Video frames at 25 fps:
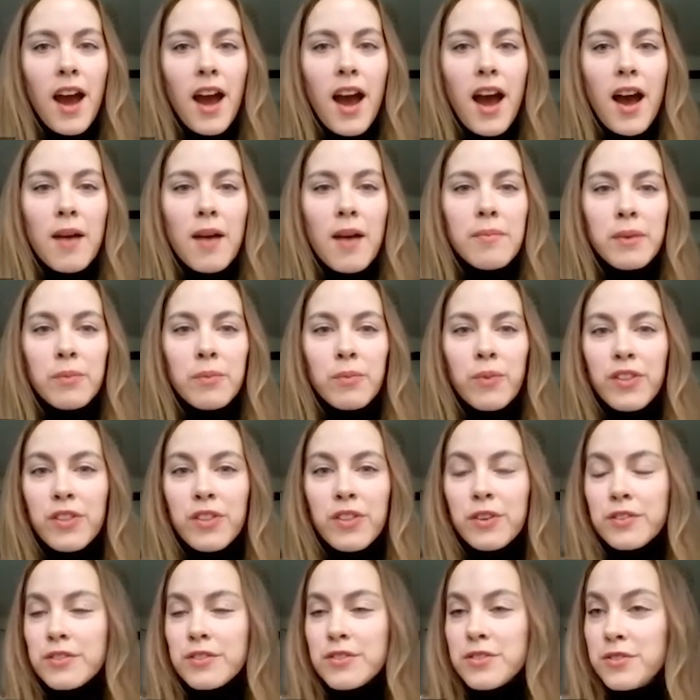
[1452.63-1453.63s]
And when
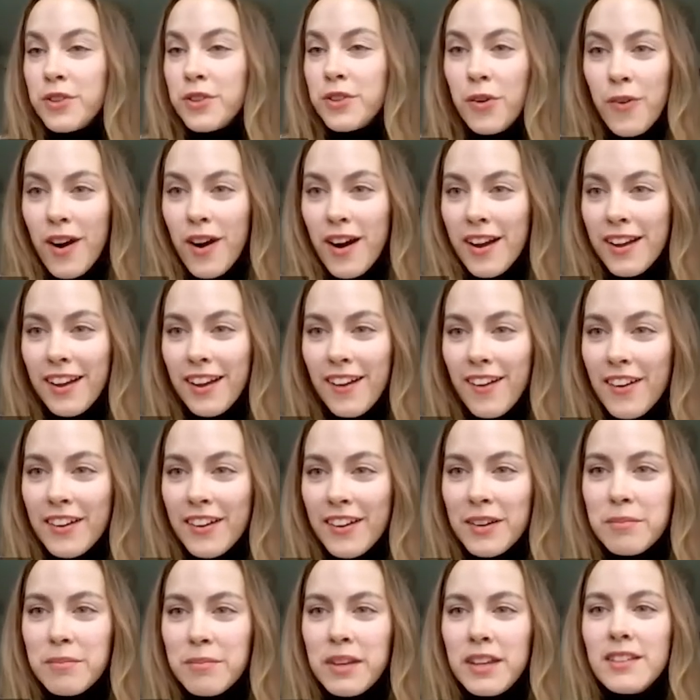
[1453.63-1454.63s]
there's no
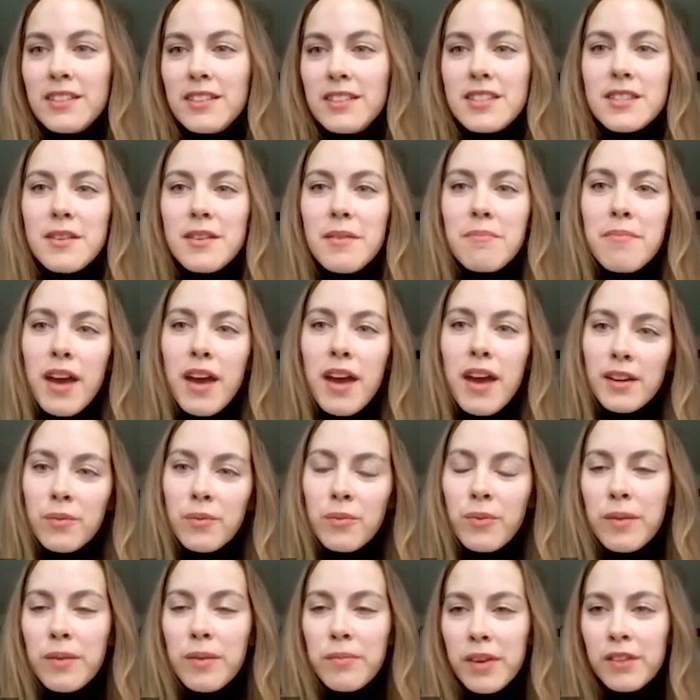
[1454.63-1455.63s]
icon, it means men
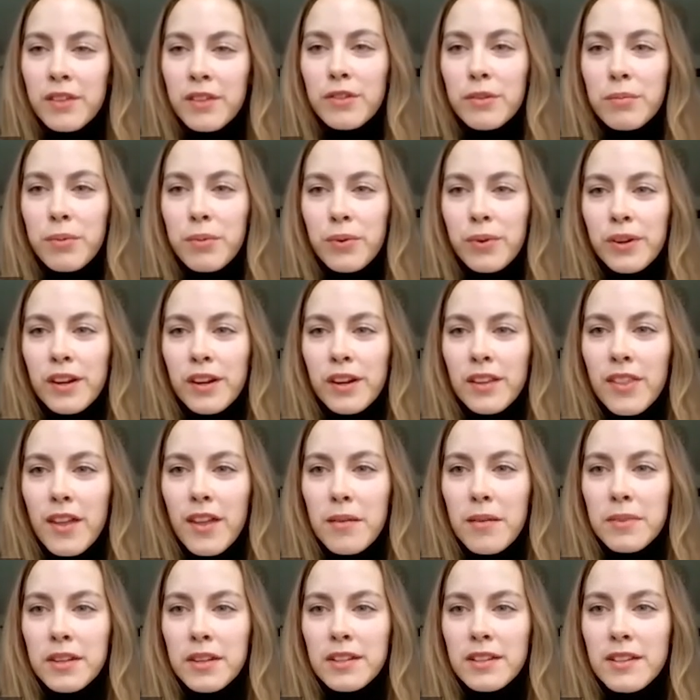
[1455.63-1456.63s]
and women reported
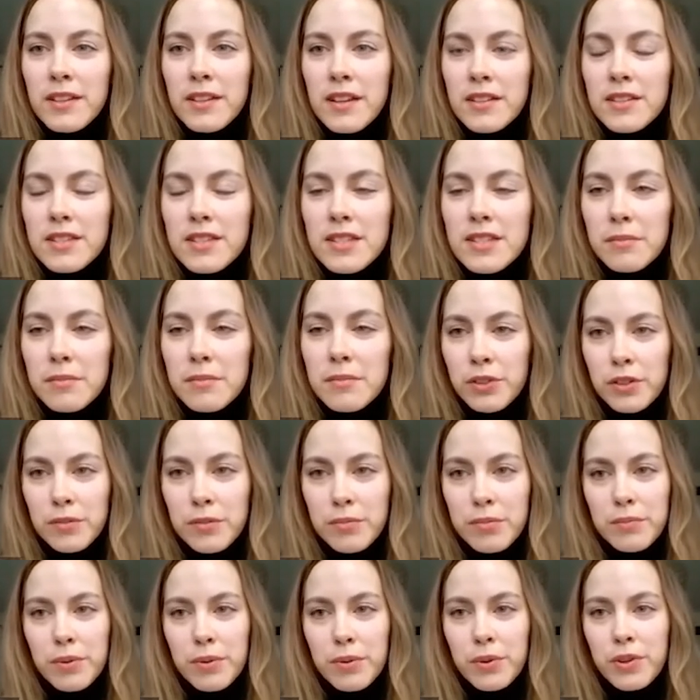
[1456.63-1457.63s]
them in similar
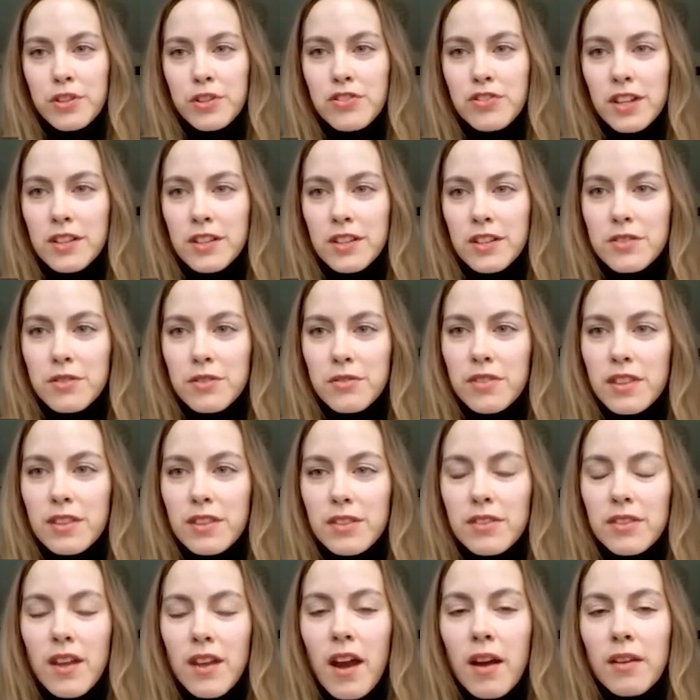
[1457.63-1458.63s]
proportions. So
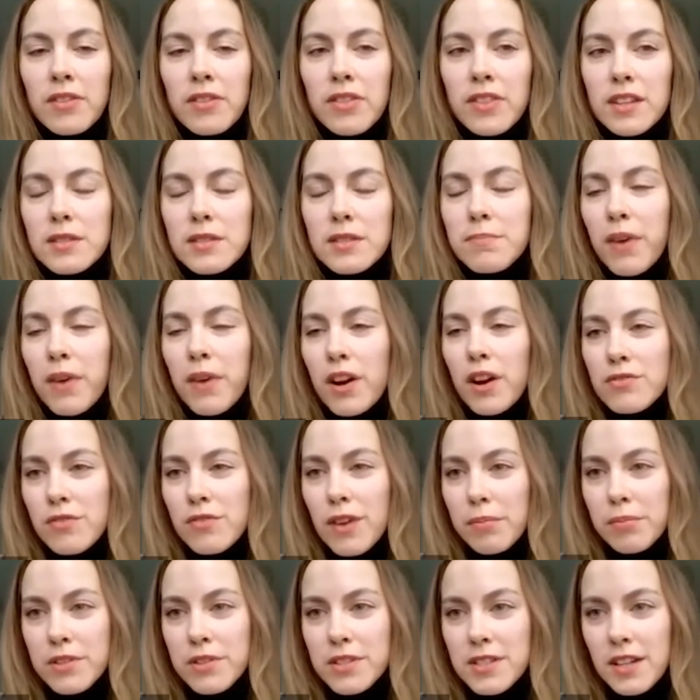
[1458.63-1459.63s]
these bars
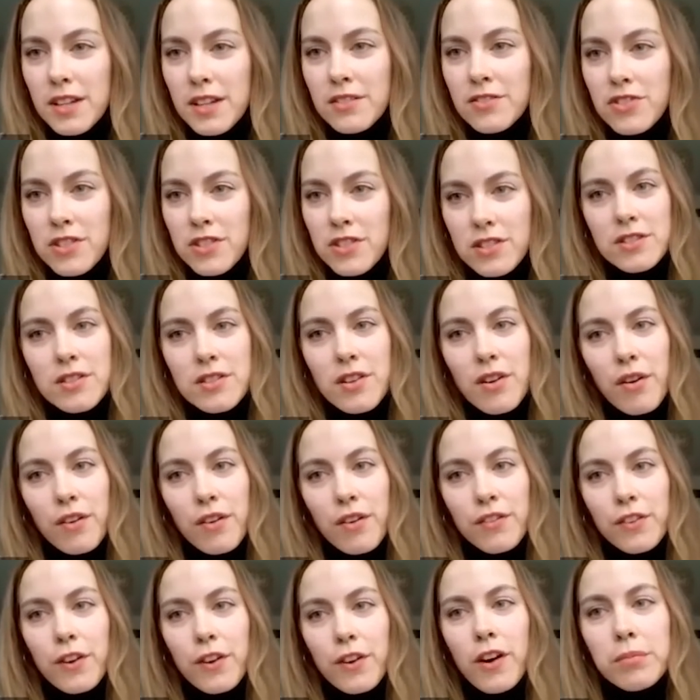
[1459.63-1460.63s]
represent just the
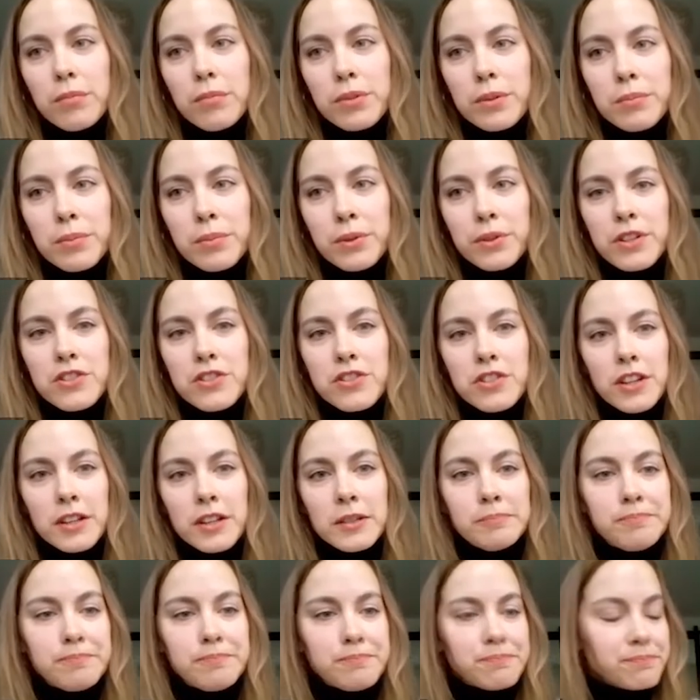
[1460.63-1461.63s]
overall
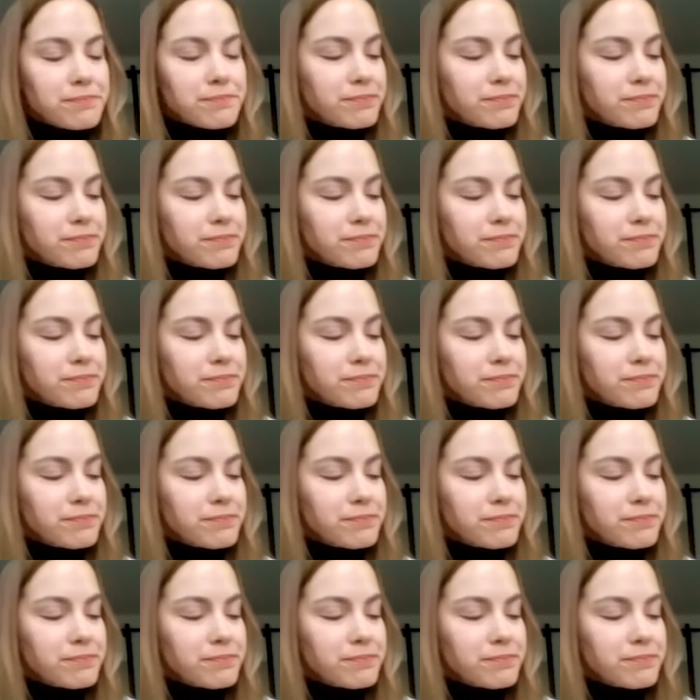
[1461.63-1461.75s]
proportion.